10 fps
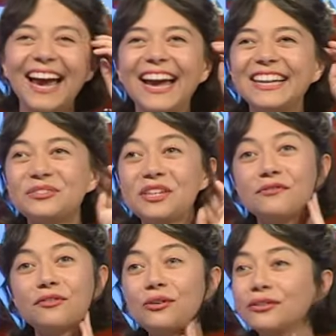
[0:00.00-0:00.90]
and we
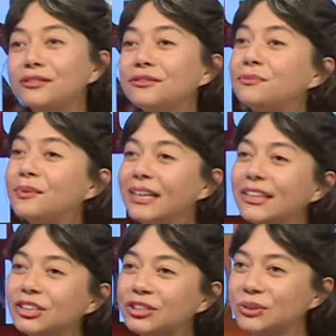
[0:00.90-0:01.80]
live close to the
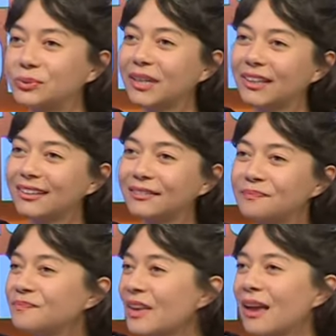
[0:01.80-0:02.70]
beach, so we get
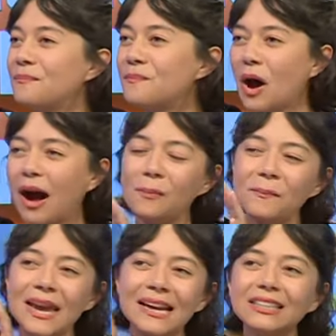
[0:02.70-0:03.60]
our
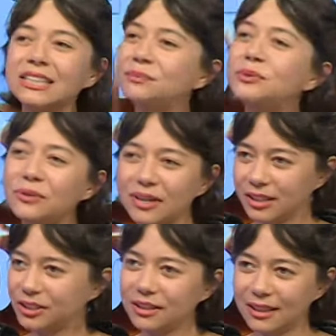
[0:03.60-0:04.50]
main
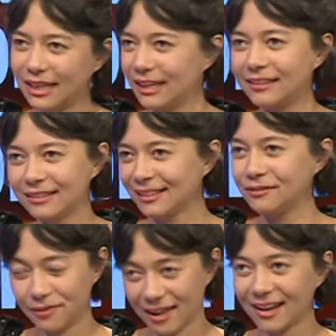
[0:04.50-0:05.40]
inspiration then
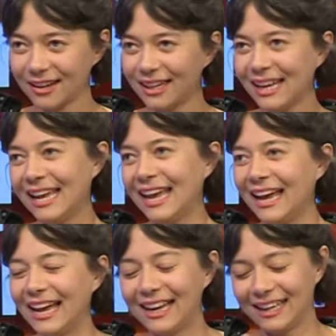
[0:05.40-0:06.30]
there. Mm-hmm.
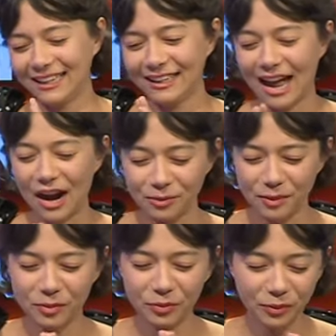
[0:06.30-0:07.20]
Uh, I
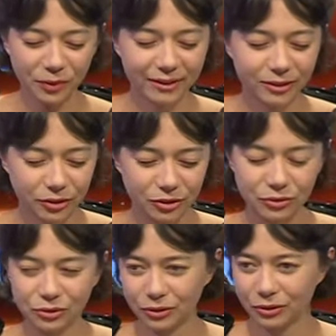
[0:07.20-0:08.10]
remember we were at the
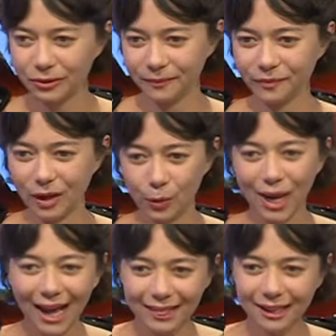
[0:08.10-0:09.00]
studio. We
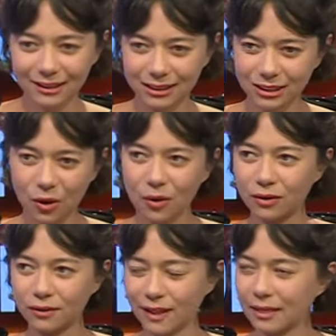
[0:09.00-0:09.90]
had that
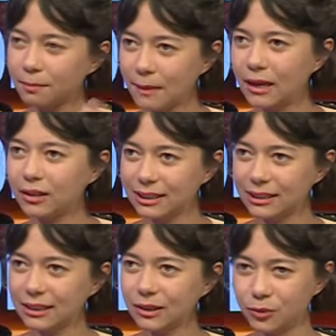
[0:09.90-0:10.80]
song, that
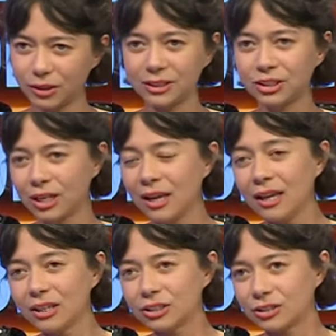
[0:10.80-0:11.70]
melody, which
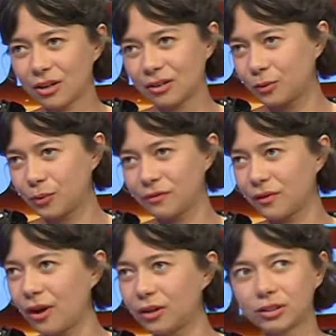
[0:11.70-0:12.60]
stuck with
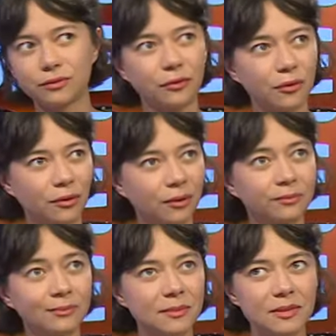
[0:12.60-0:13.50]
us for
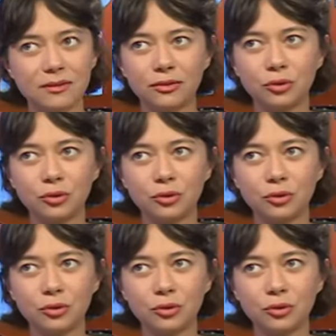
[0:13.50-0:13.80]
maybe